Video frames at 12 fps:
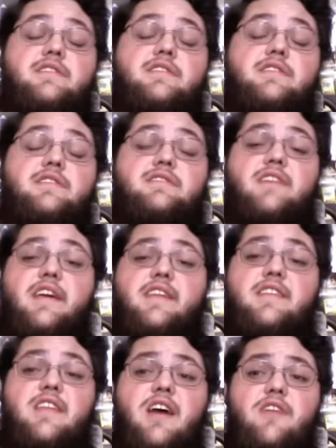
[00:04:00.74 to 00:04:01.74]
is
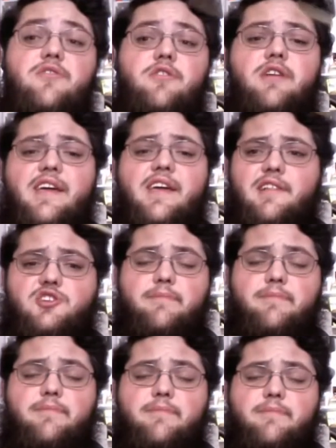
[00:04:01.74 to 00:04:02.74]
another English
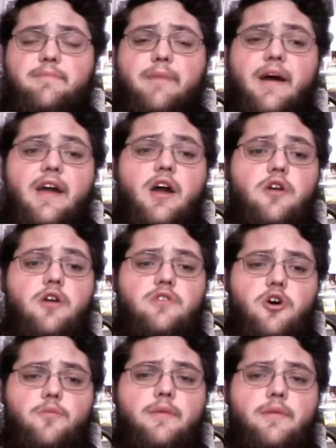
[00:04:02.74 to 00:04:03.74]
blend by Hearth and
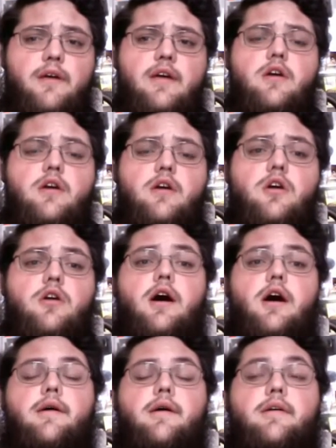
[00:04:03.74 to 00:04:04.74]
Home.
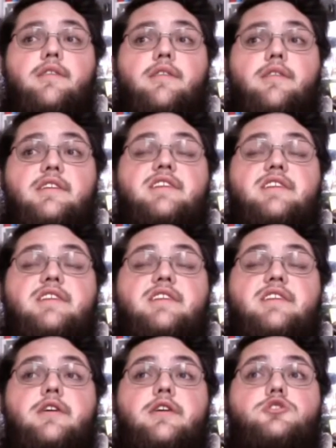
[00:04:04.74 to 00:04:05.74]
This is
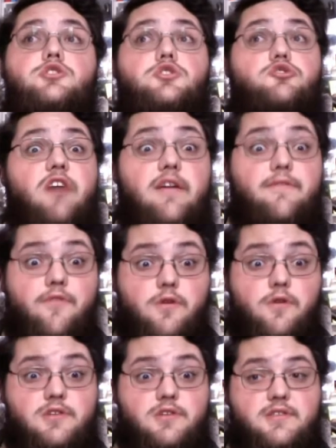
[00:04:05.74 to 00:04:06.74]
their Strike
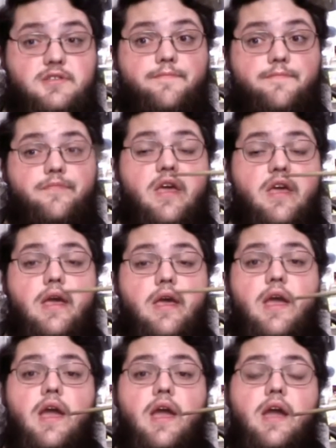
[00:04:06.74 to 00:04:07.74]
Force.
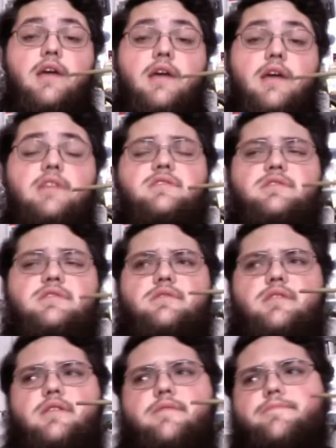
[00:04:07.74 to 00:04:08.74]
And it's
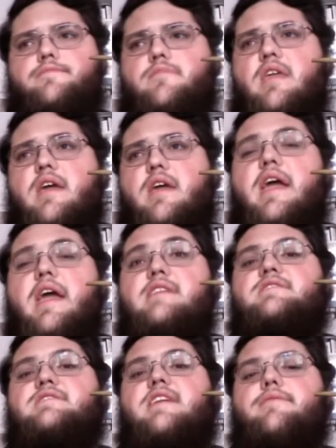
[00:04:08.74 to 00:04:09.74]

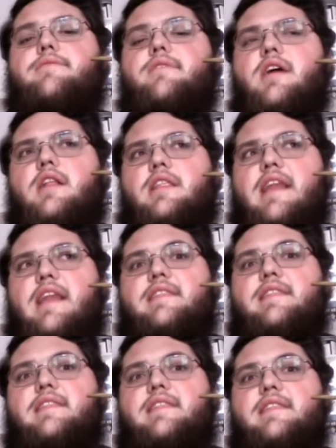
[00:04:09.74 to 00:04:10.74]
definitely a
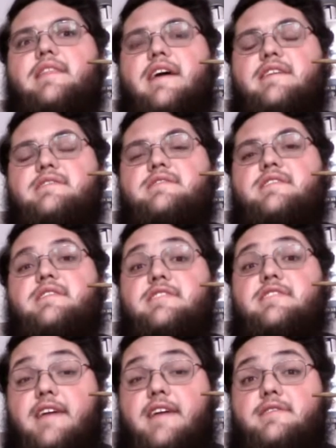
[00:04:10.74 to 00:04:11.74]
lot less
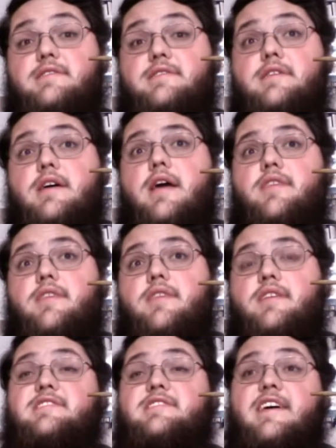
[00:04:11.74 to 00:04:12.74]
intense
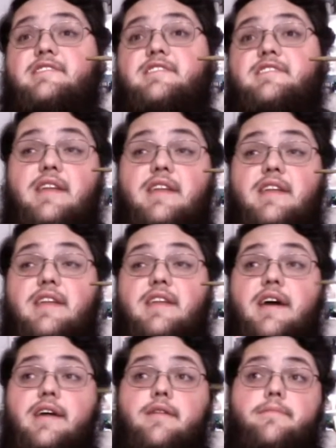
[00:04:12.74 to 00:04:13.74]
than 10 till
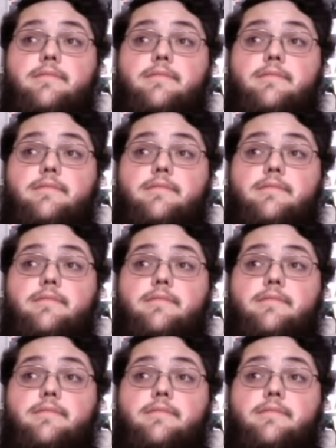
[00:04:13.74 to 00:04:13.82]
midnight,